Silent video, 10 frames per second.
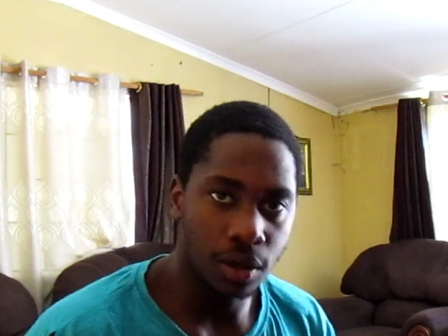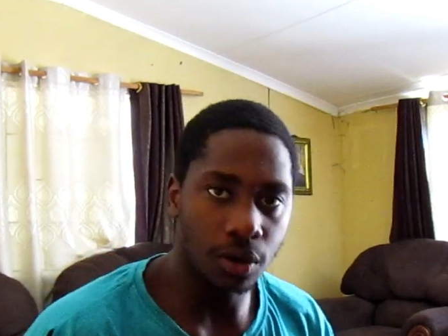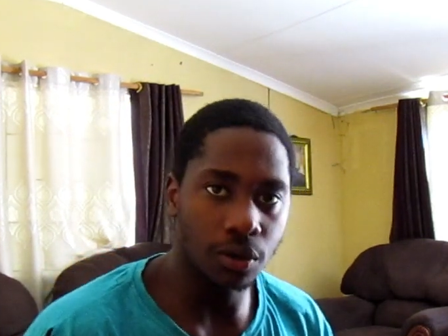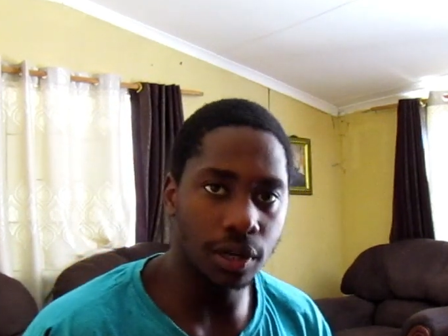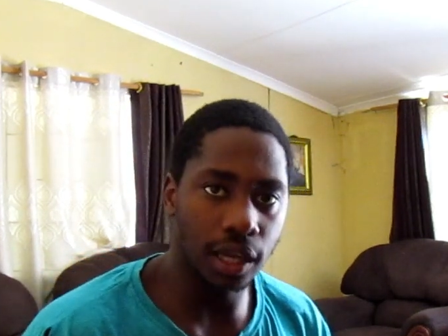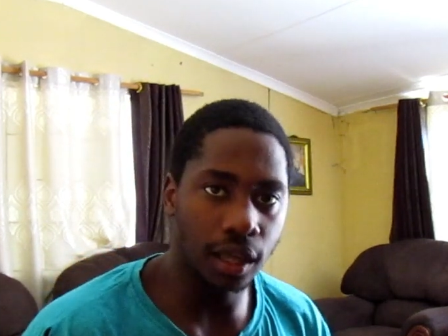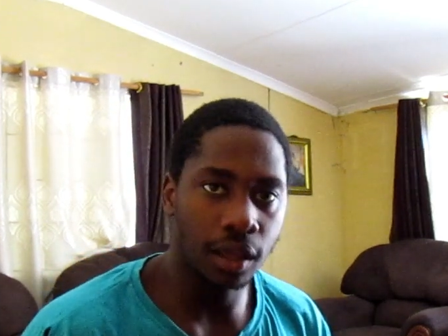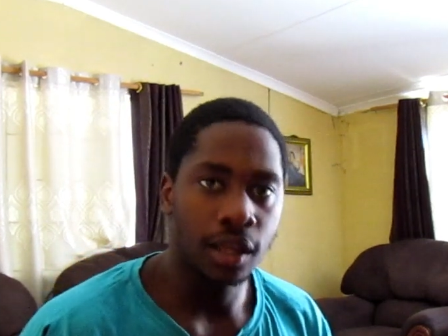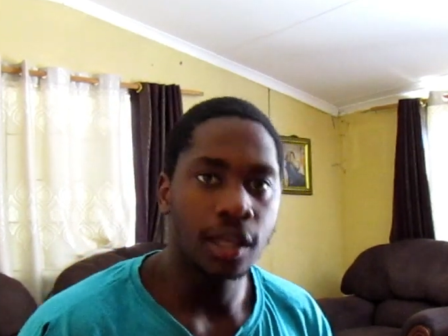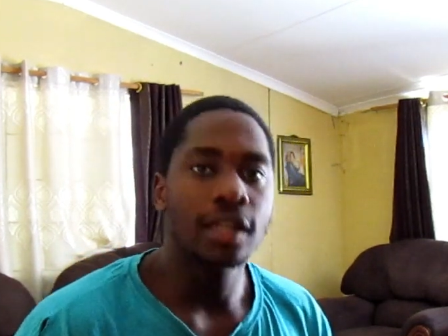Okay,
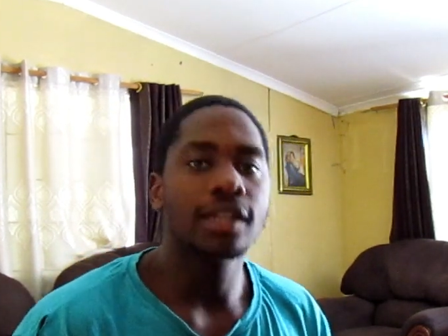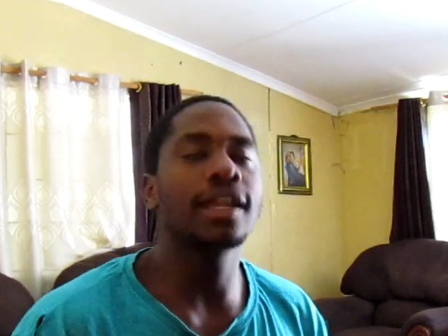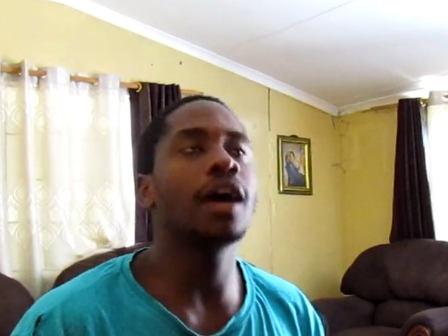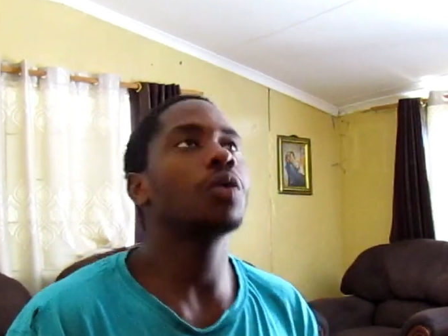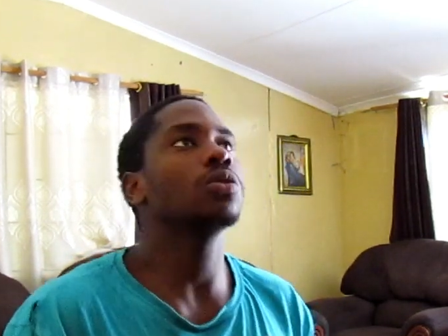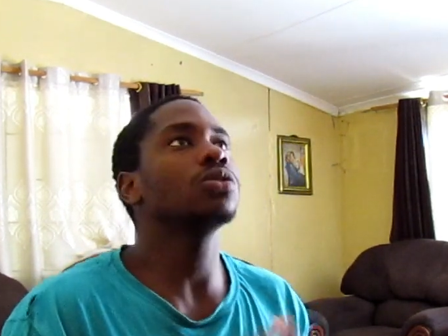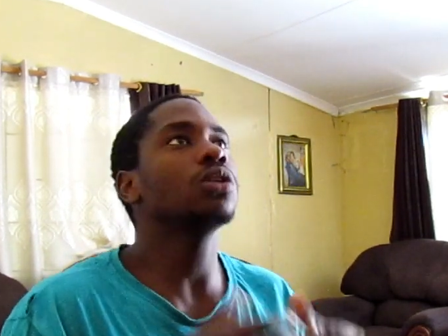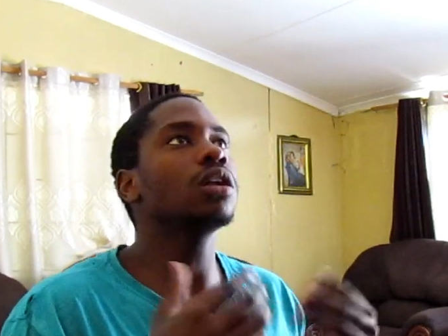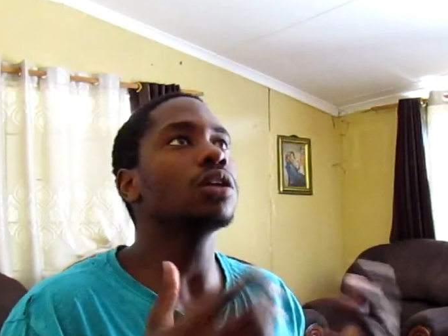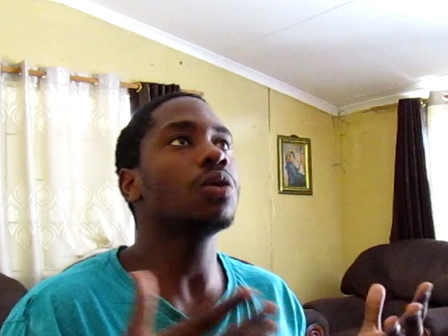now
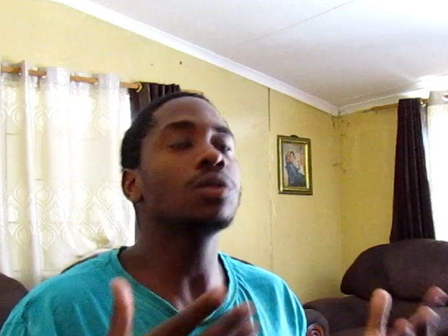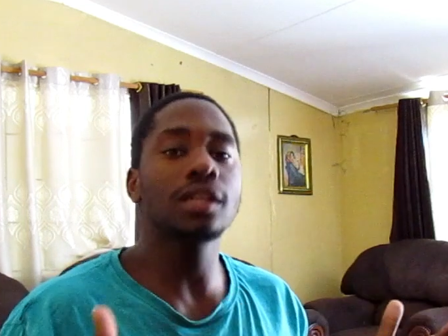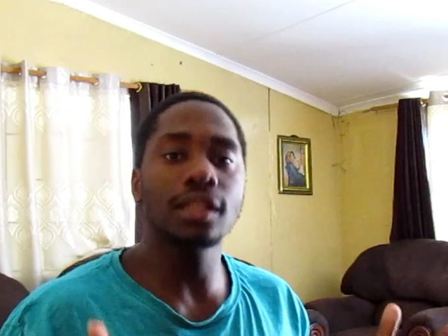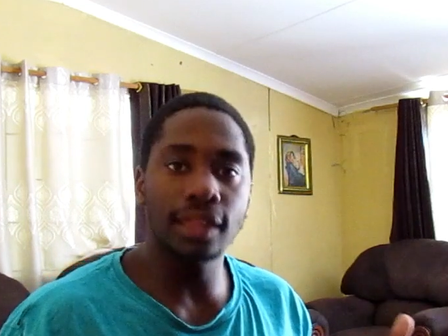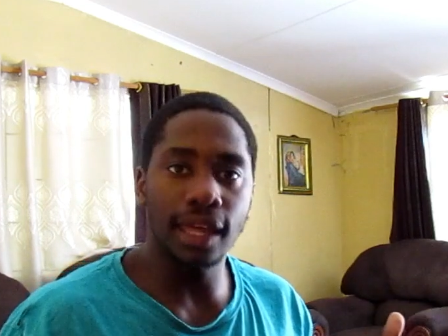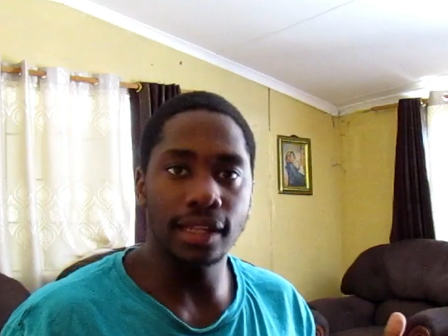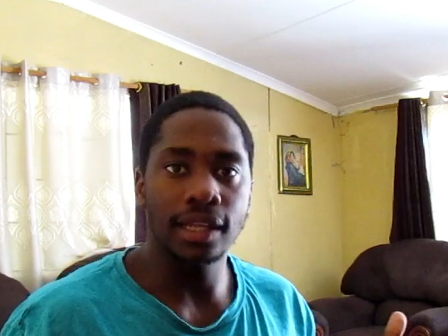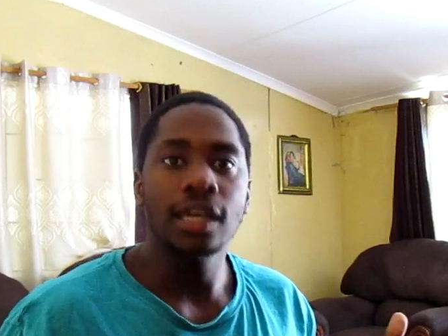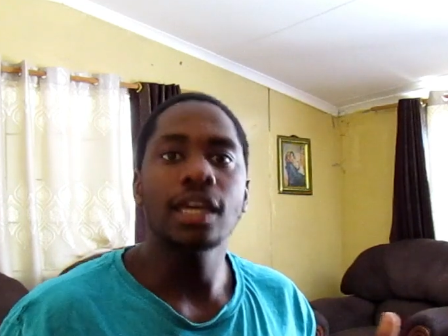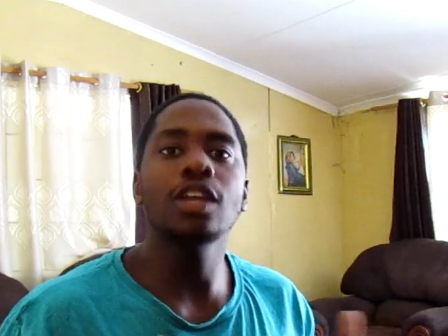not only that,
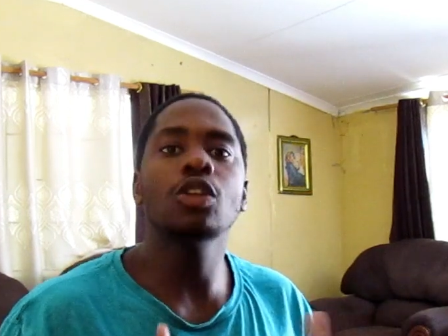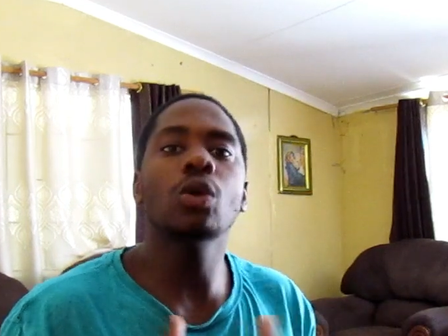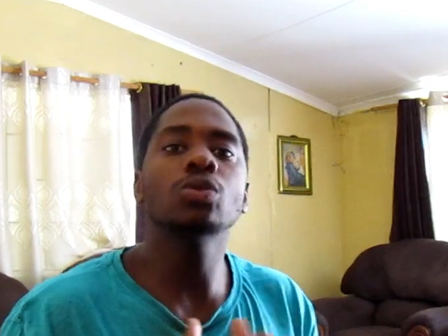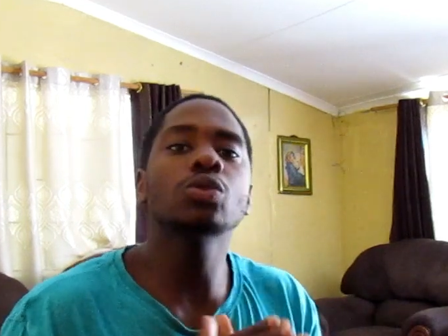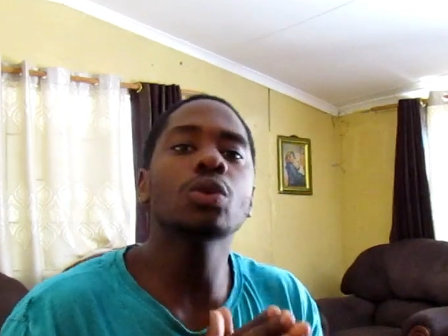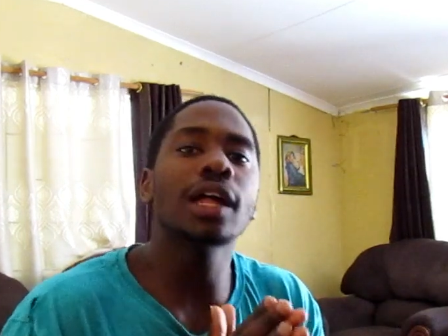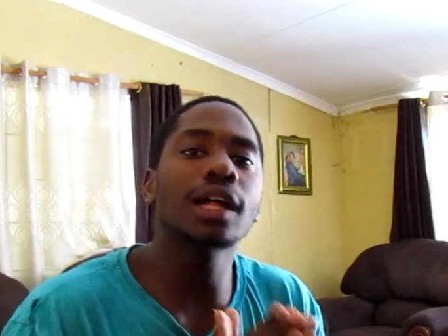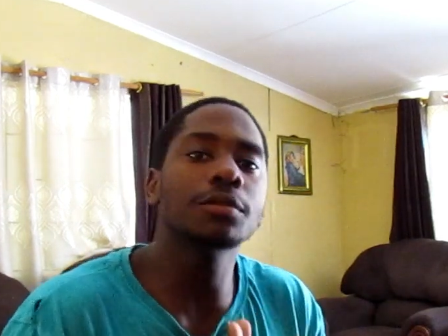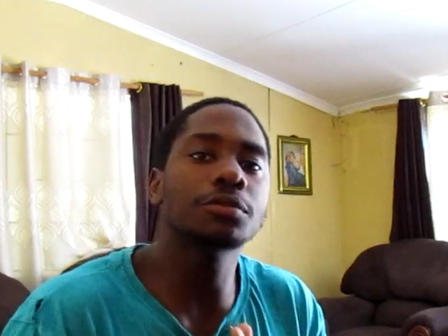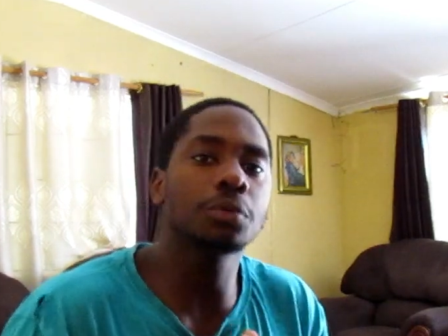it also
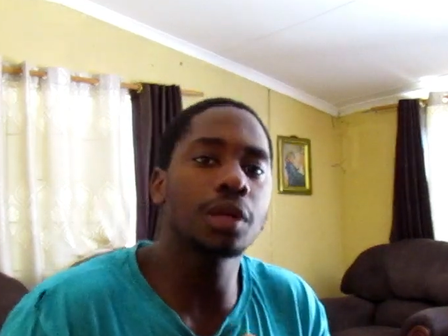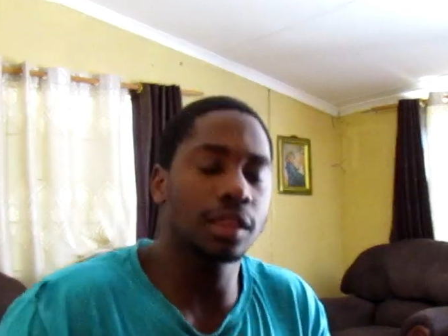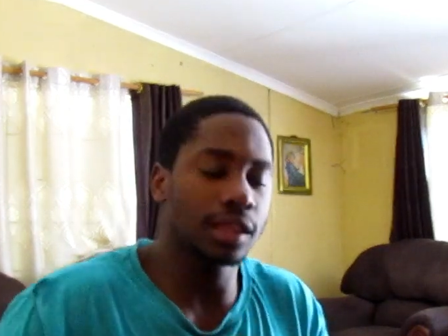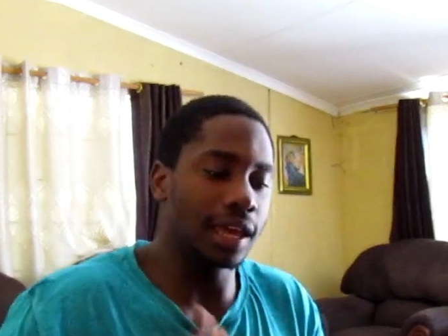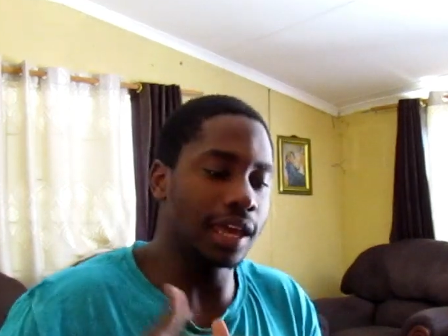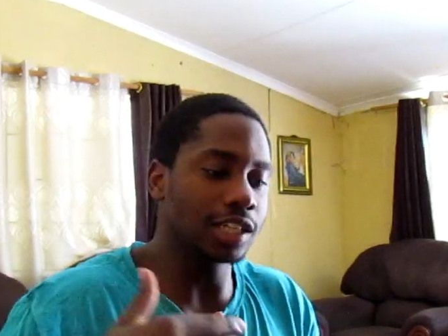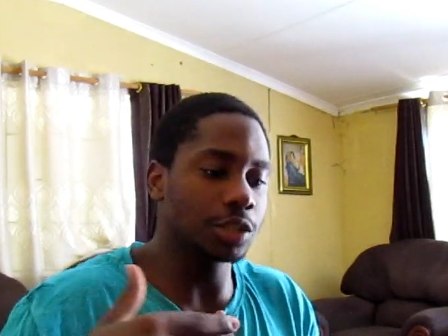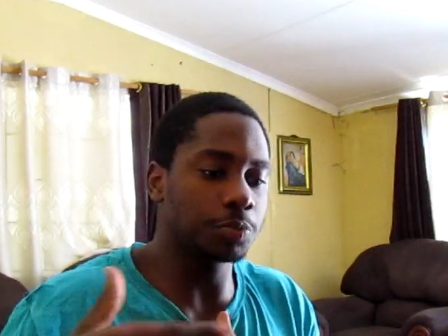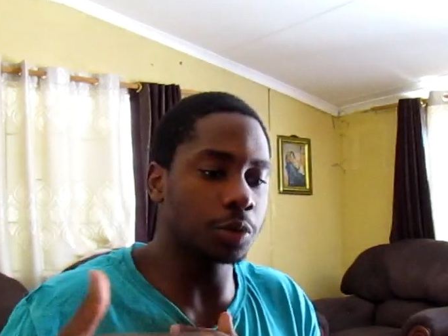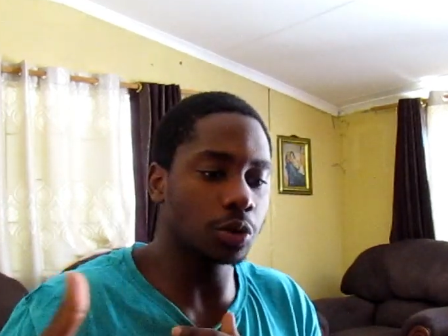helps with
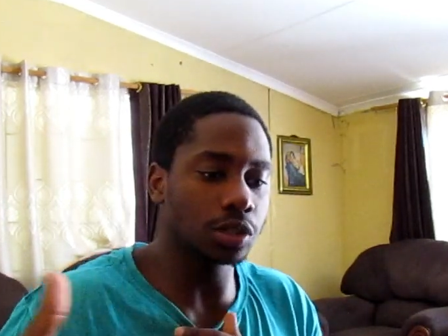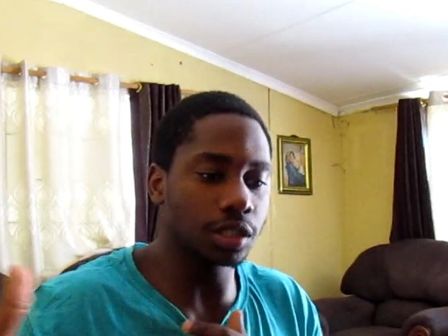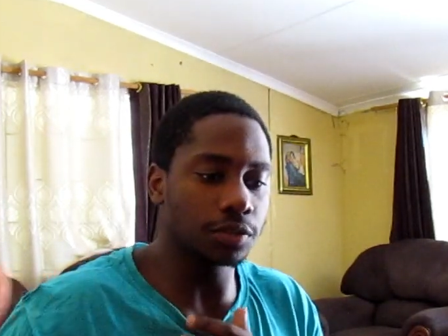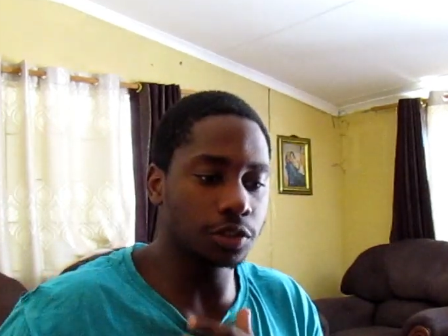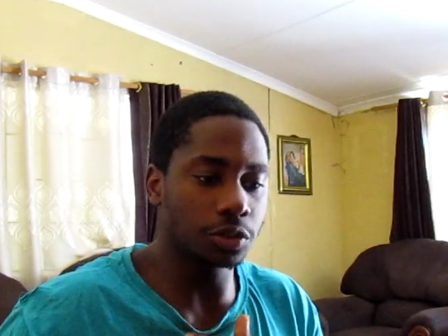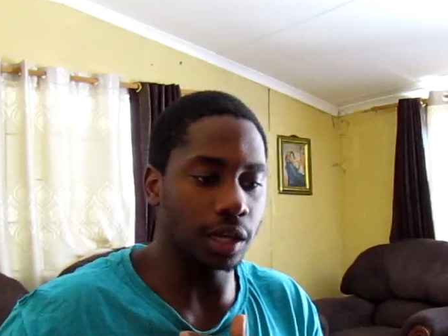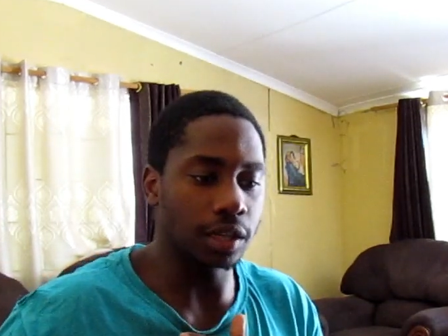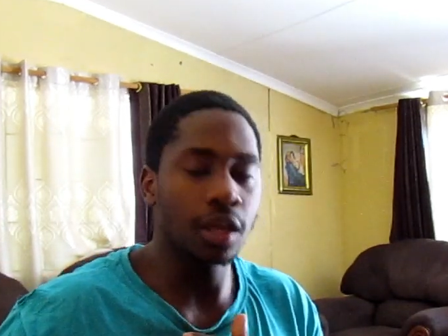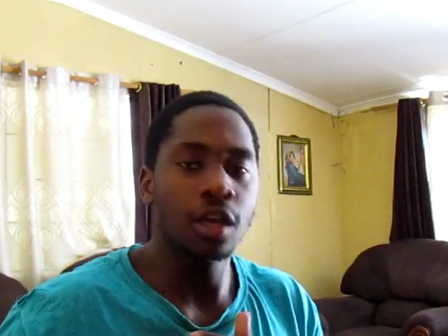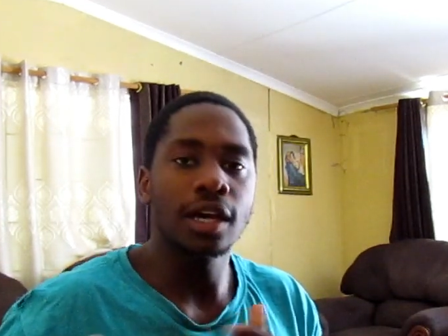explosive
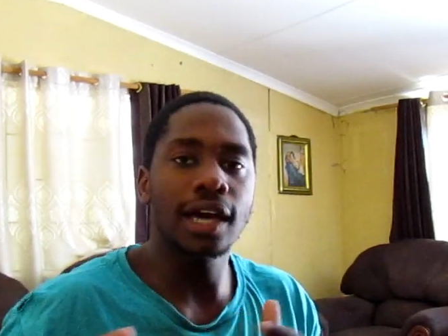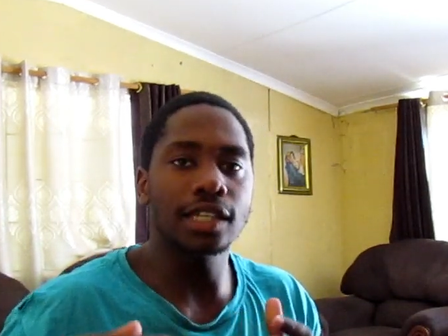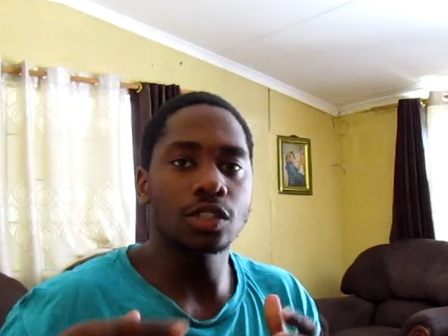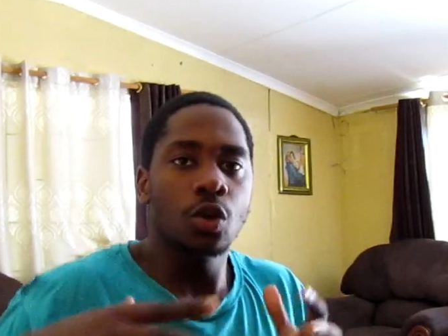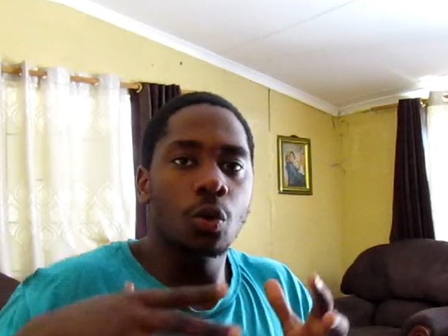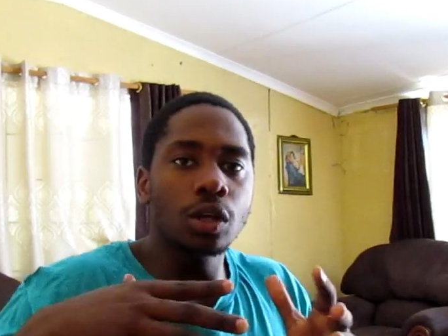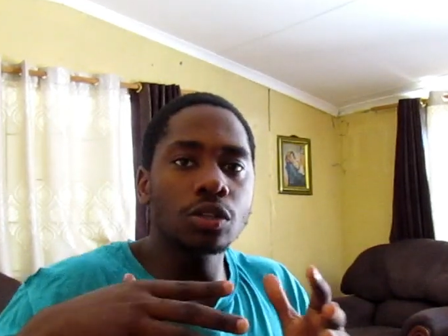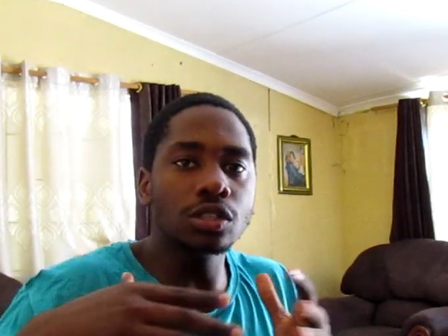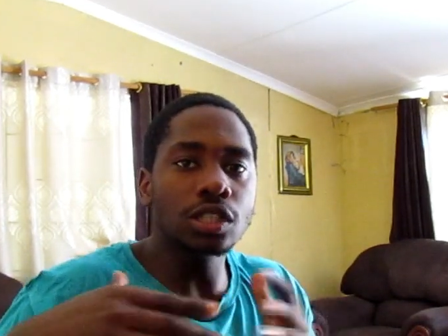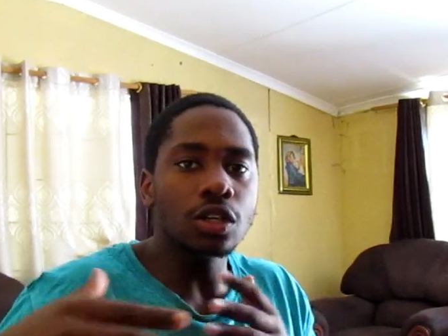strength. Guys, when you see